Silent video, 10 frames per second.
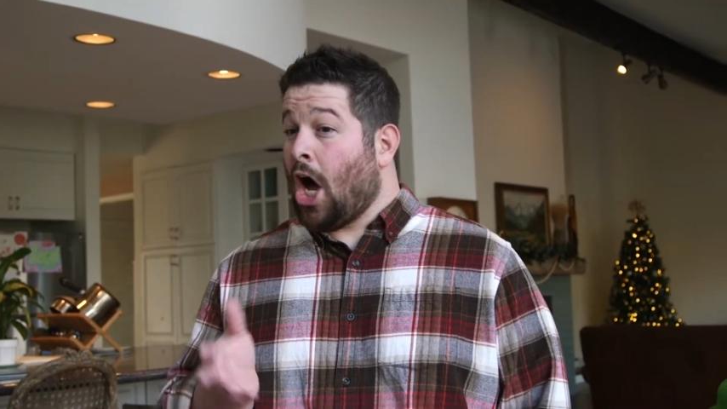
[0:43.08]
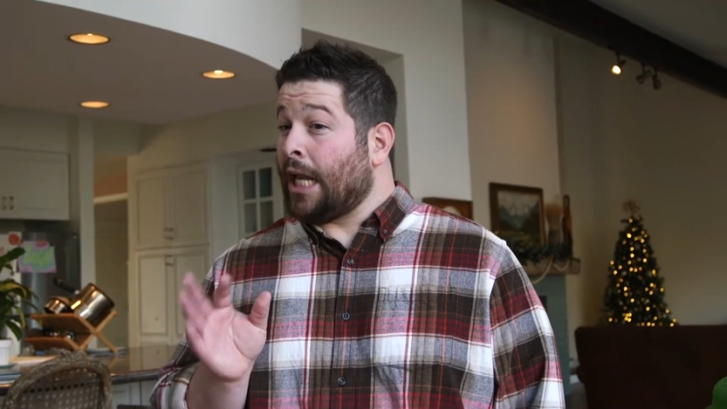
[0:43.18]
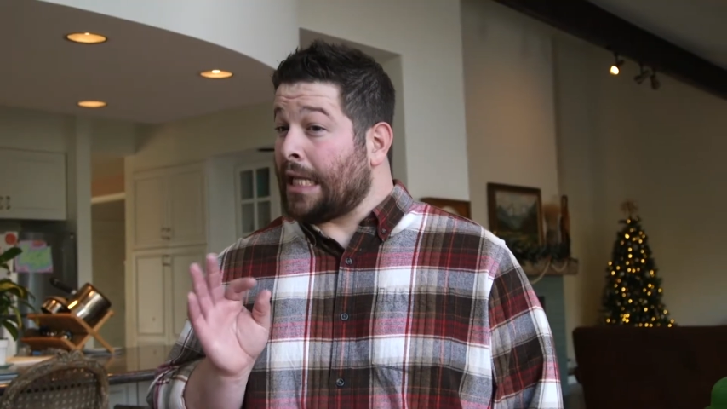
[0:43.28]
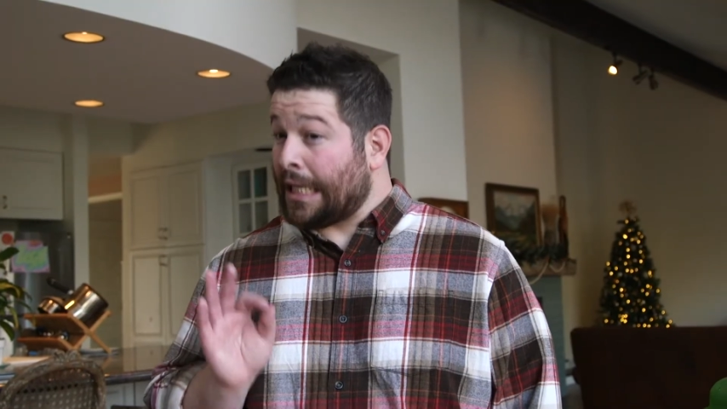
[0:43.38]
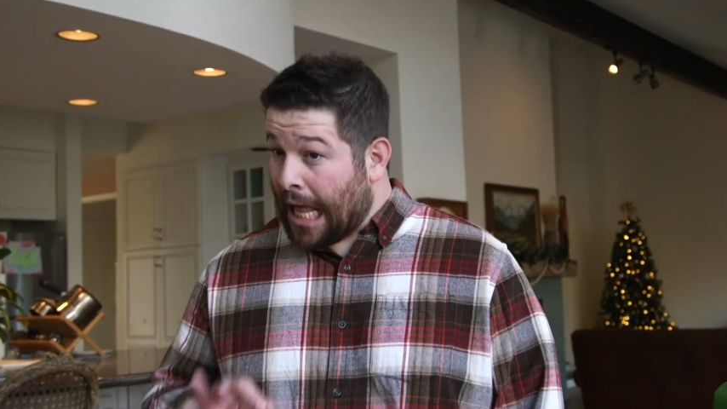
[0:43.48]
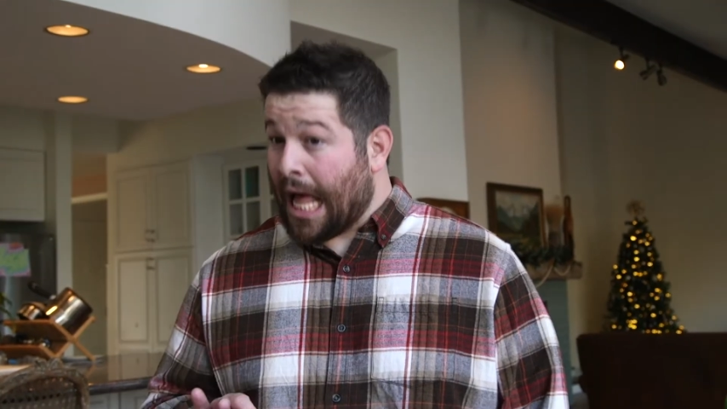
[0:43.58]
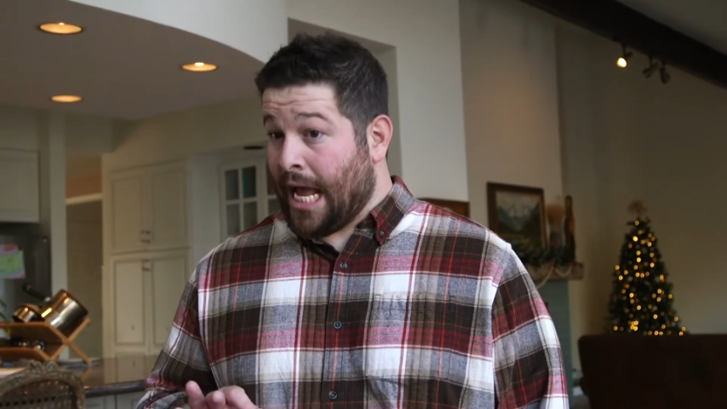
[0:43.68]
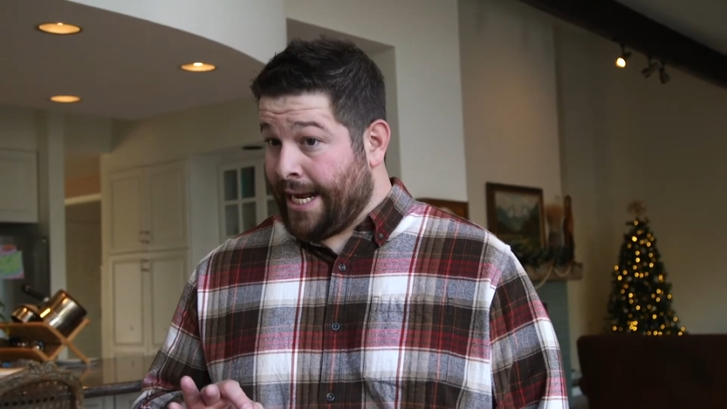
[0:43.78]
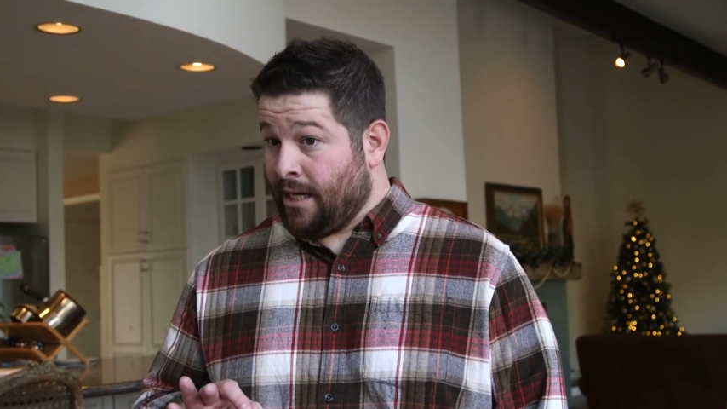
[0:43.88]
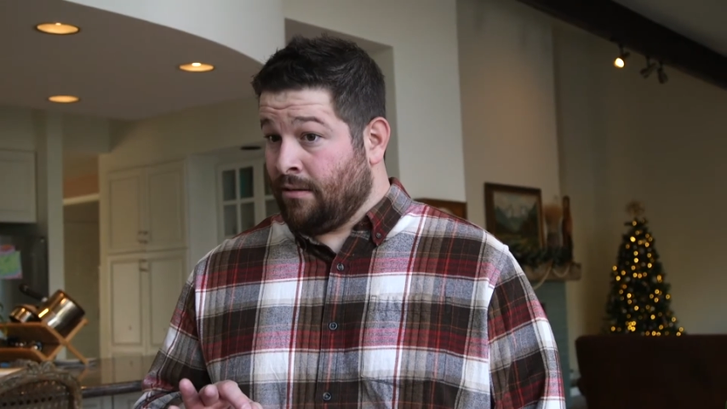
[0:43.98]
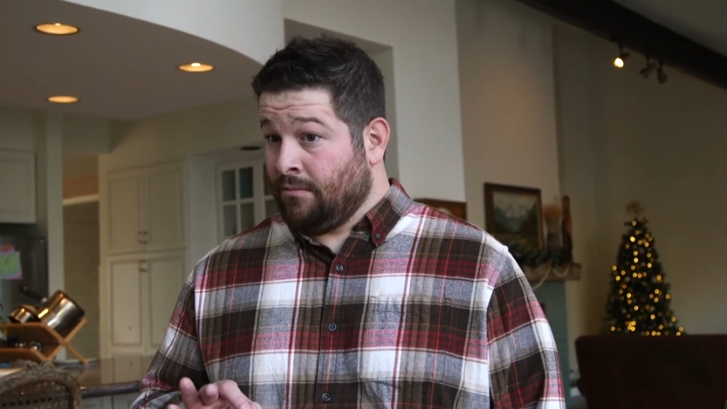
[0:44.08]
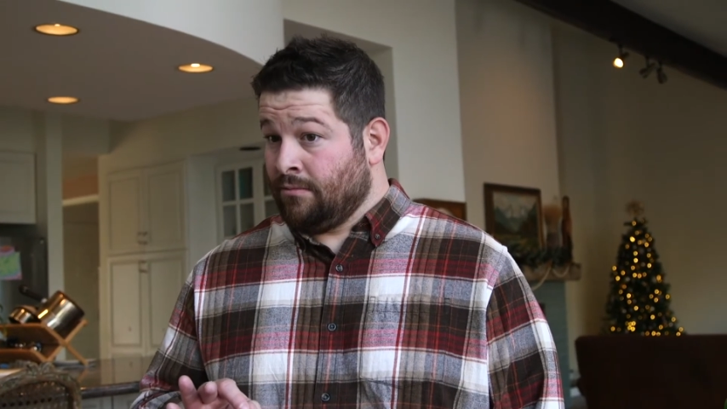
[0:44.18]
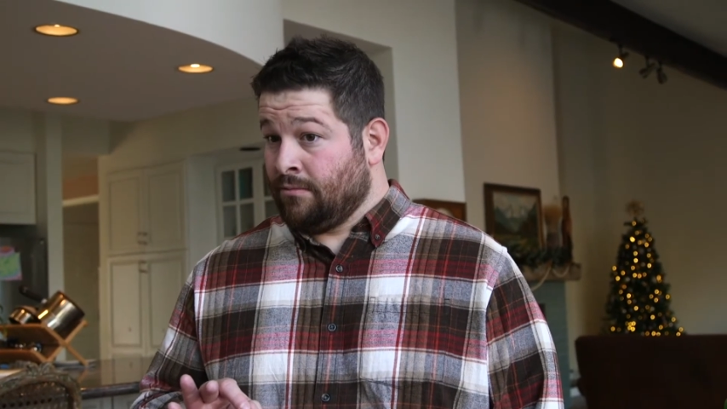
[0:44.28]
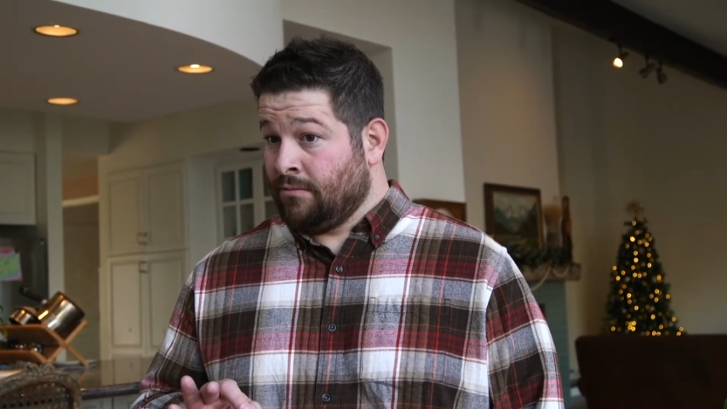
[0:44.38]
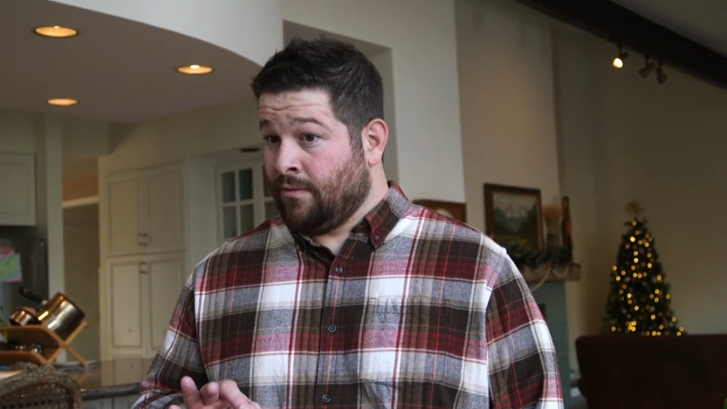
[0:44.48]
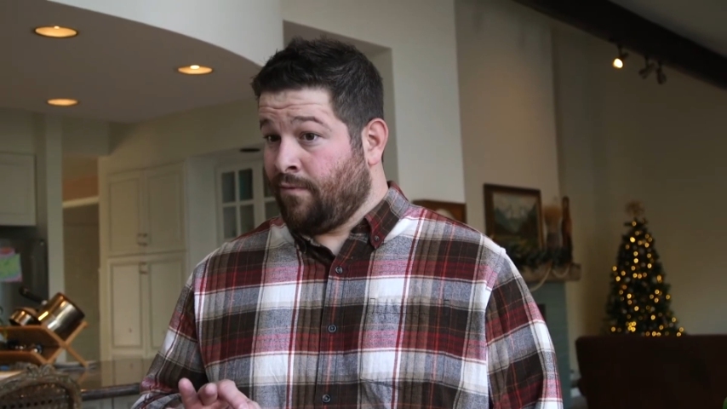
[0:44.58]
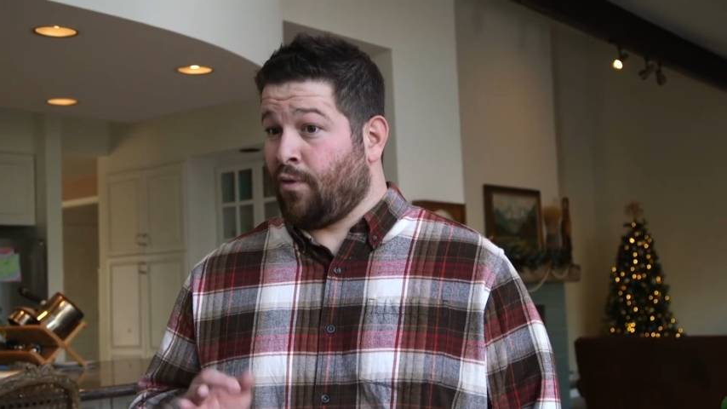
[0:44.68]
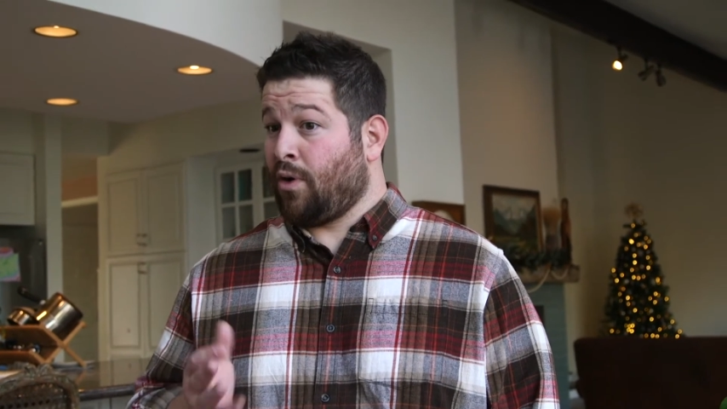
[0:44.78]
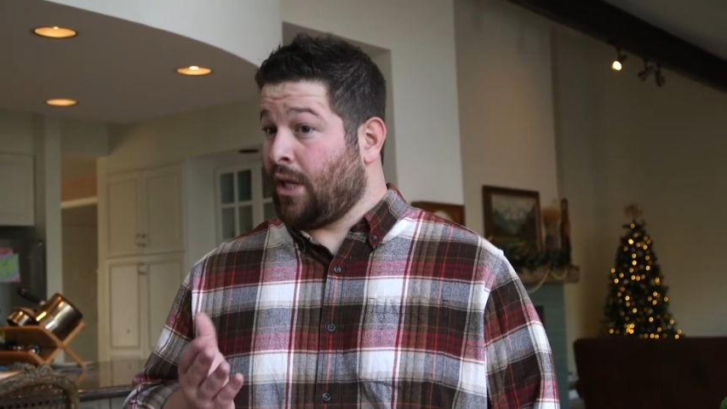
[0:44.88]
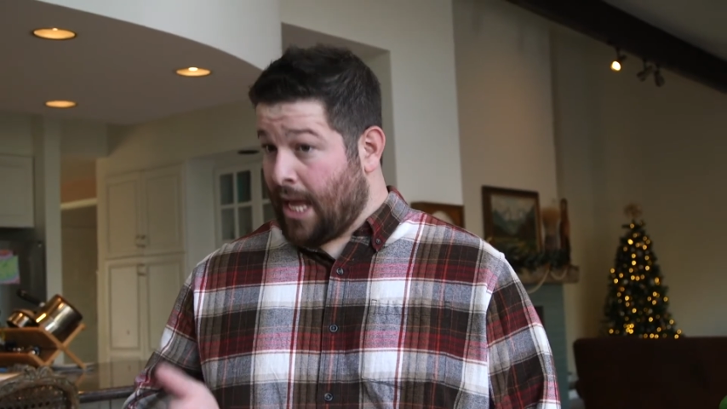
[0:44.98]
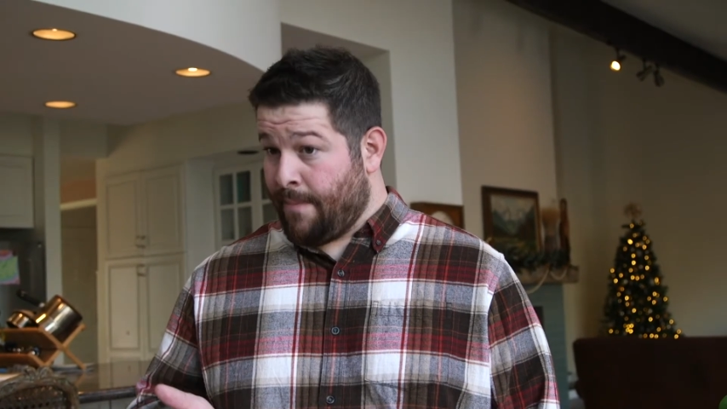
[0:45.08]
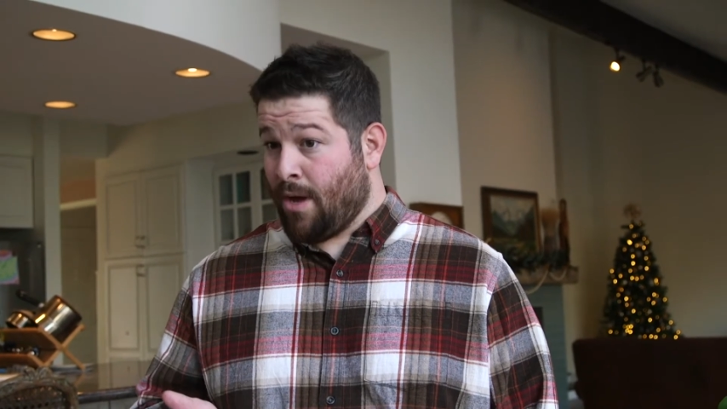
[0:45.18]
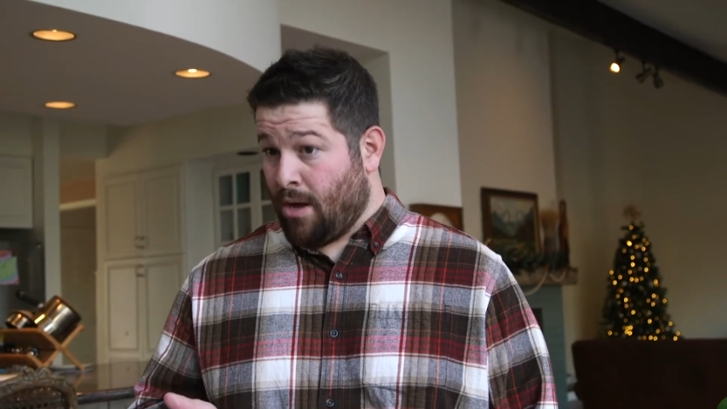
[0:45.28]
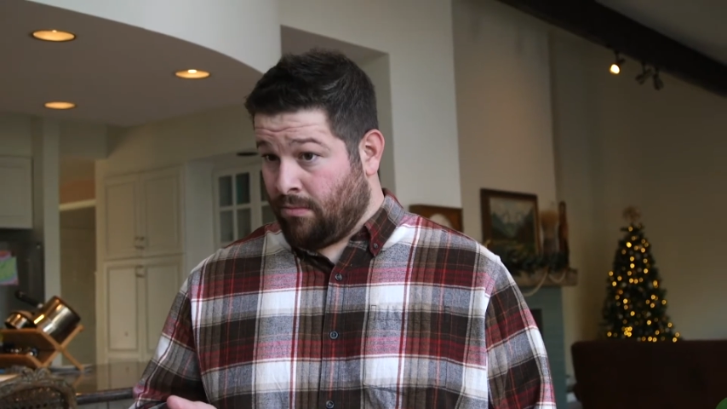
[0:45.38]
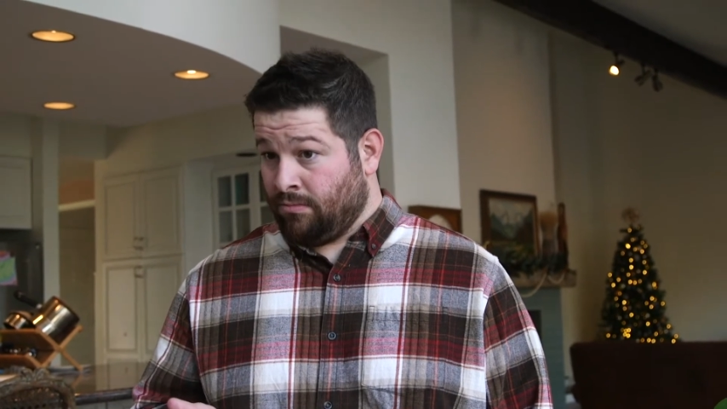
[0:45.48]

online for a Lambo.